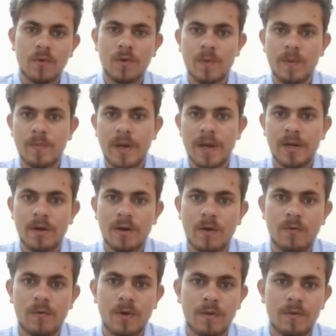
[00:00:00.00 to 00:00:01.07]
would be better
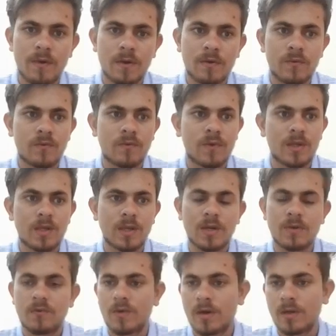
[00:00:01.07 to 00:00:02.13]
off living with
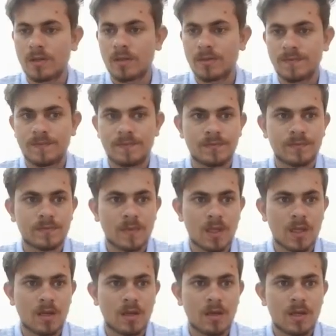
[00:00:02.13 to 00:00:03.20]
their father.
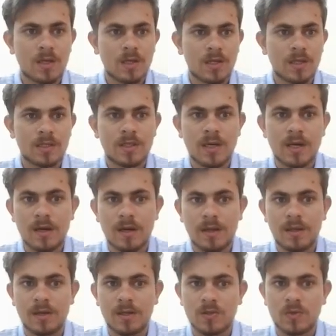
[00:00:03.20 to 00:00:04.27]

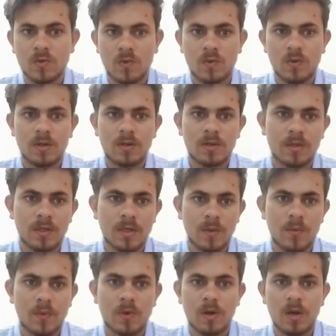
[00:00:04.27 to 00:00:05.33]
Struggling in school,
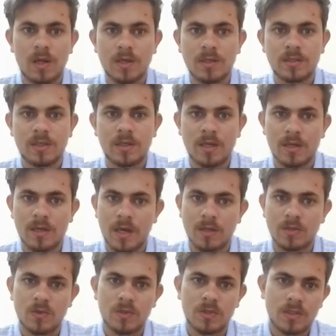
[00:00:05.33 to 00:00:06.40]
demoralized and
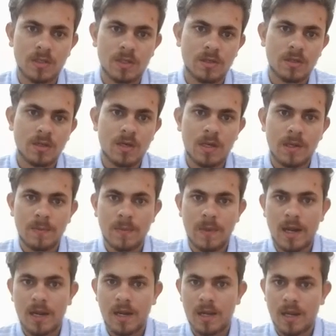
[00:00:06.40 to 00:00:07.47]
exhausted,
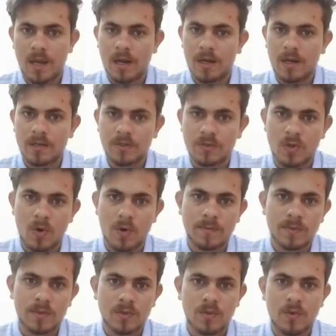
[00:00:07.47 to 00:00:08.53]
Betty and he
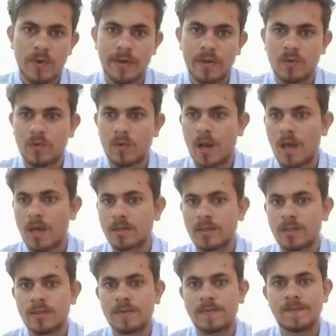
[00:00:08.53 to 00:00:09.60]
stops going to
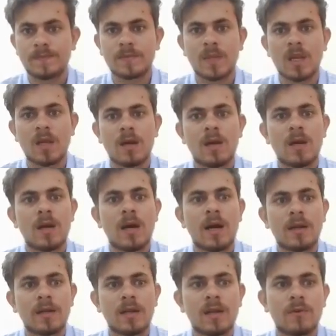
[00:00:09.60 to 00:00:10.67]
classes
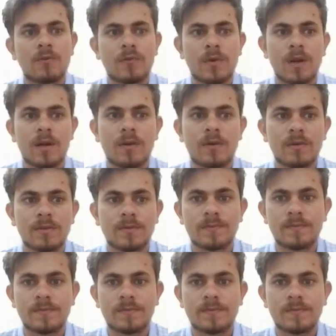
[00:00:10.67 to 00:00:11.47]
until a friend